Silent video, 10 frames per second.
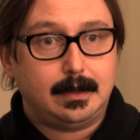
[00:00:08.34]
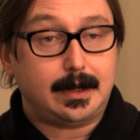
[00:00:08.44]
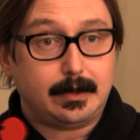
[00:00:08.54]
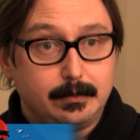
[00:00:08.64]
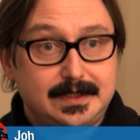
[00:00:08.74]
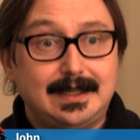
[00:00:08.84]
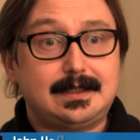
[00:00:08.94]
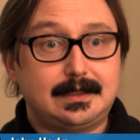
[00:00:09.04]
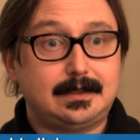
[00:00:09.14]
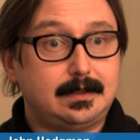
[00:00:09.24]
And I
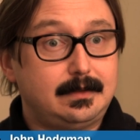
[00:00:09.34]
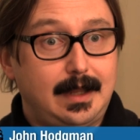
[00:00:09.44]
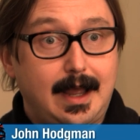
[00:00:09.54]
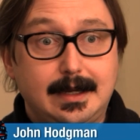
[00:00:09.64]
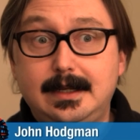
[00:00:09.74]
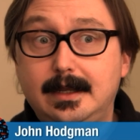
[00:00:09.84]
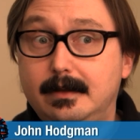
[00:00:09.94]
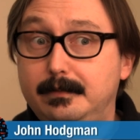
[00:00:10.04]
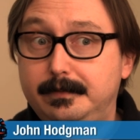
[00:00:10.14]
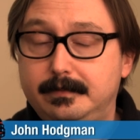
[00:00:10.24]
resist the idea
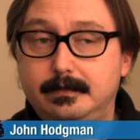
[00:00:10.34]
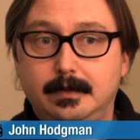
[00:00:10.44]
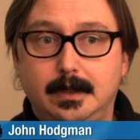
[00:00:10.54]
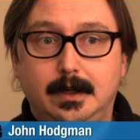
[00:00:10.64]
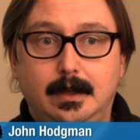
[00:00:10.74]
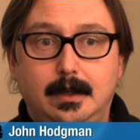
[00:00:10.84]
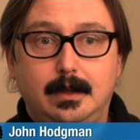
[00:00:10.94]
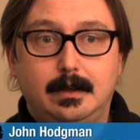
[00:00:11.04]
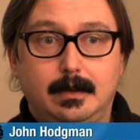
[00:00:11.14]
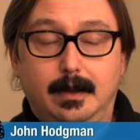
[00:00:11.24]

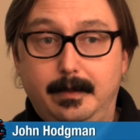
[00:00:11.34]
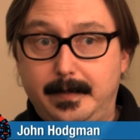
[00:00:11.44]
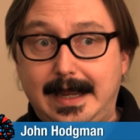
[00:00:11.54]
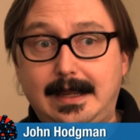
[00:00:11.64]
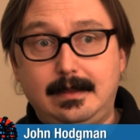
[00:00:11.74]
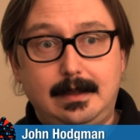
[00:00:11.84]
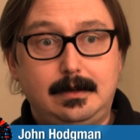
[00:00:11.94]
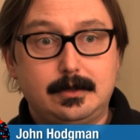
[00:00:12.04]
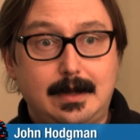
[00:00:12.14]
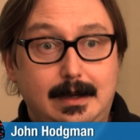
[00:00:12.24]
of making the
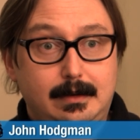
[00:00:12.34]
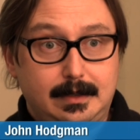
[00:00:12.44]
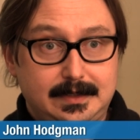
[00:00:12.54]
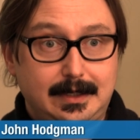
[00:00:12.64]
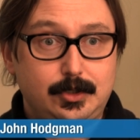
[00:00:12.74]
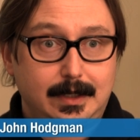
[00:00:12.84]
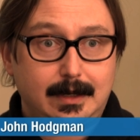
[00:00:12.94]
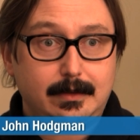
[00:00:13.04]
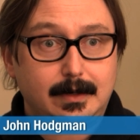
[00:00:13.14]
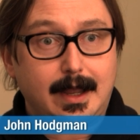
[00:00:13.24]
internet essentially
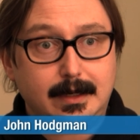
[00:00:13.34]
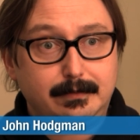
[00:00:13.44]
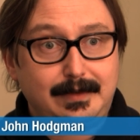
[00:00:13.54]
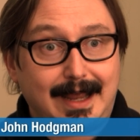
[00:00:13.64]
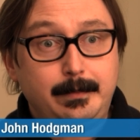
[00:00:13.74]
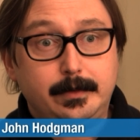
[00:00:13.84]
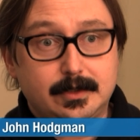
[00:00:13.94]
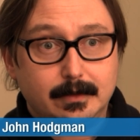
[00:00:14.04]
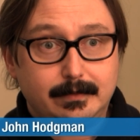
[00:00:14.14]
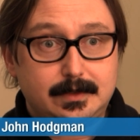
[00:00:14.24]
another kind of cable
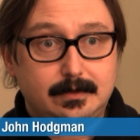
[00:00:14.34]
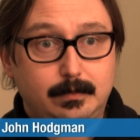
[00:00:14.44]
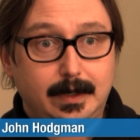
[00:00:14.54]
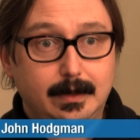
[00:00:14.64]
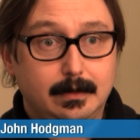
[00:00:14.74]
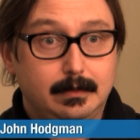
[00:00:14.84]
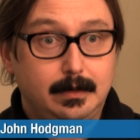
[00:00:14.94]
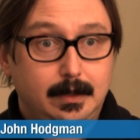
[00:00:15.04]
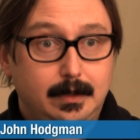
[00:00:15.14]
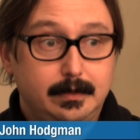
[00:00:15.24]
service where
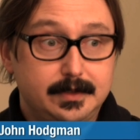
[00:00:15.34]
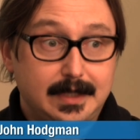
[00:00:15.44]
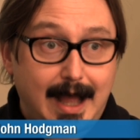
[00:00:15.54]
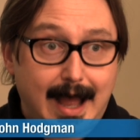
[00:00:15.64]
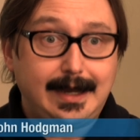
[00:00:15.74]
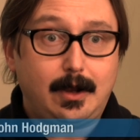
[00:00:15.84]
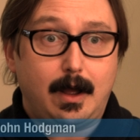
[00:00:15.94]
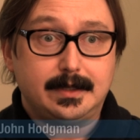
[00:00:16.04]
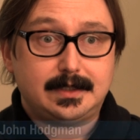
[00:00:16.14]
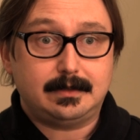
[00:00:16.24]
there's a high
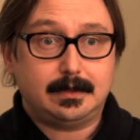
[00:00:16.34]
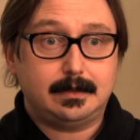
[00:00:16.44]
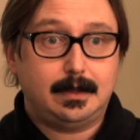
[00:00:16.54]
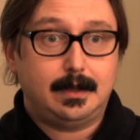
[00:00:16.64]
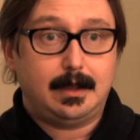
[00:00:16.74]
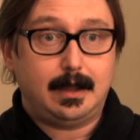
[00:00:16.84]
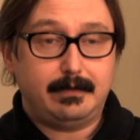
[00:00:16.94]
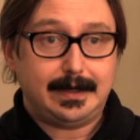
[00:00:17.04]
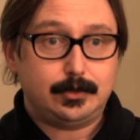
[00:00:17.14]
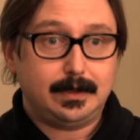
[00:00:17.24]
cost
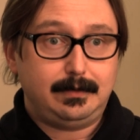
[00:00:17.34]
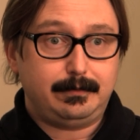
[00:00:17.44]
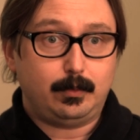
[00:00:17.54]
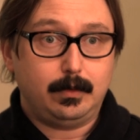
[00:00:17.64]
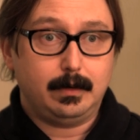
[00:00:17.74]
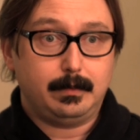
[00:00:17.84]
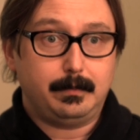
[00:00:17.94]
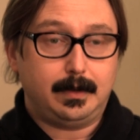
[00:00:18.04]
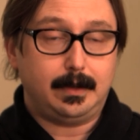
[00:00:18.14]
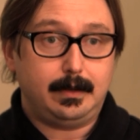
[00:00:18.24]
of entry for
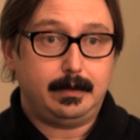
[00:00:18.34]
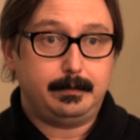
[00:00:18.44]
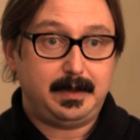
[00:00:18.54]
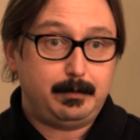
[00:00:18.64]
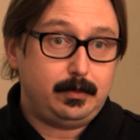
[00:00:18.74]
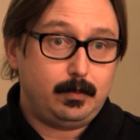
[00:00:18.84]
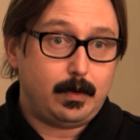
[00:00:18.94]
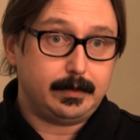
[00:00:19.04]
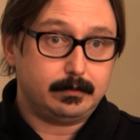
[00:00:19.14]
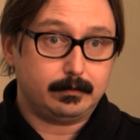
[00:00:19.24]
people who
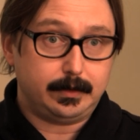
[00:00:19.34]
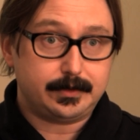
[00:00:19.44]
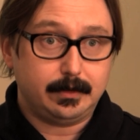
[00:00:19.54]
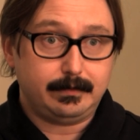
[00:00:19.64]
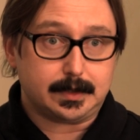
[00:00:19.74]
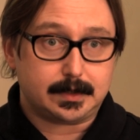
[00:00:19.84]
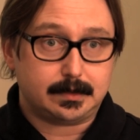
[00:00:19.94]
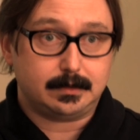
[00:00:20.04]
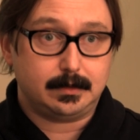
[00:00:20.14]
want real service.